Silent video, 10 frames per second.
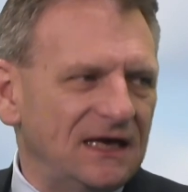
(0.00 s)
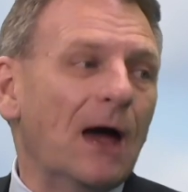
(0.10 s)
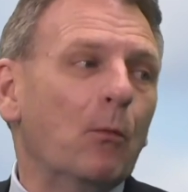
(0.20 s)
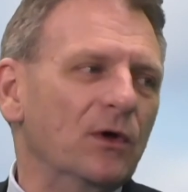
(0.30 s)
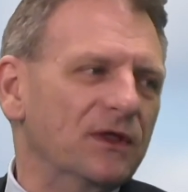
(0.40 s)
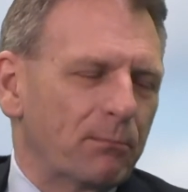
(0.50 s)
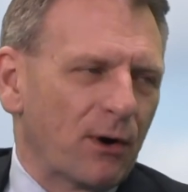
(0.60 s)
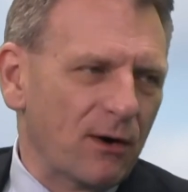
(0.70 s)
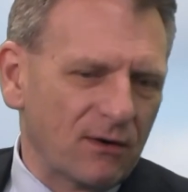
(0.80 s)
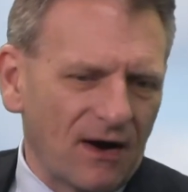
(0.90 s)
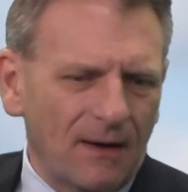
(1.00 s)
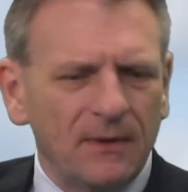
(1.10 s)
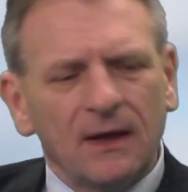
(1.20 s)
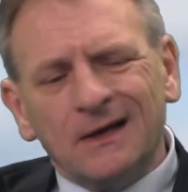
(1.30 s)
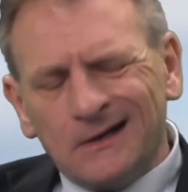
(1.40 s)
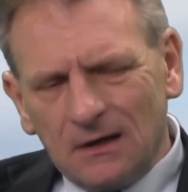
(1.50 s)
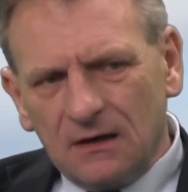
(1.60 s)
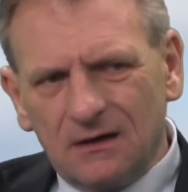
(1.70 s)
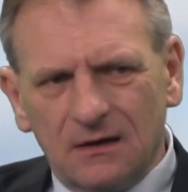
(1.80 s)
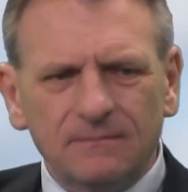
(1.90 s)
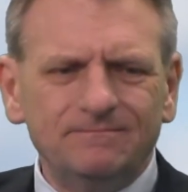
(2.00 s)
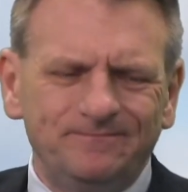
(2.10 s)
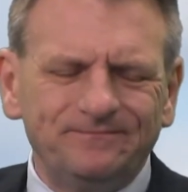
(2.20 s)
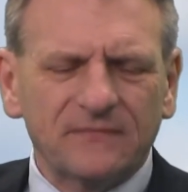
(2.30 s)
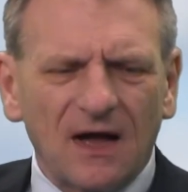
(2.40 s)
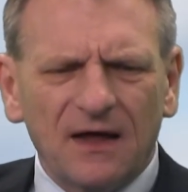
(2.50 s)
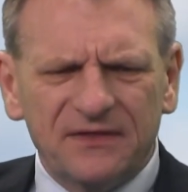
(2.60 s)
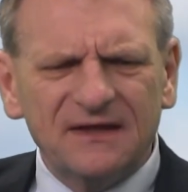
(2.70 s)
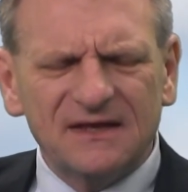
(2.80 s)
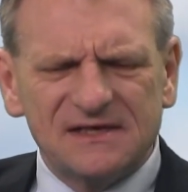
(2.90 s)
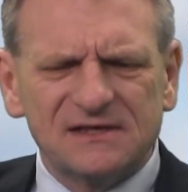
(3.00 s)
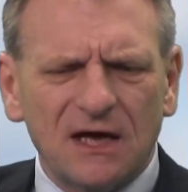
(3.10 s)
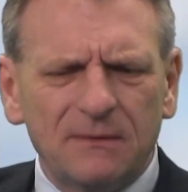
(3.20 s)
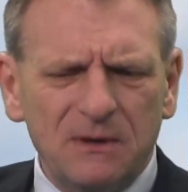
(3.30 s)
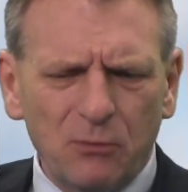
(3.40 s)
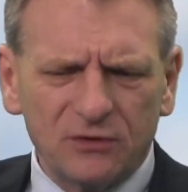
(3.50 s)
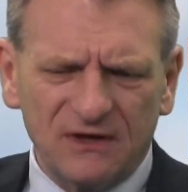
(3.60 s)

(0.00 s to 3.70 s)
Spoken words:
get with the program. I think this is going to be more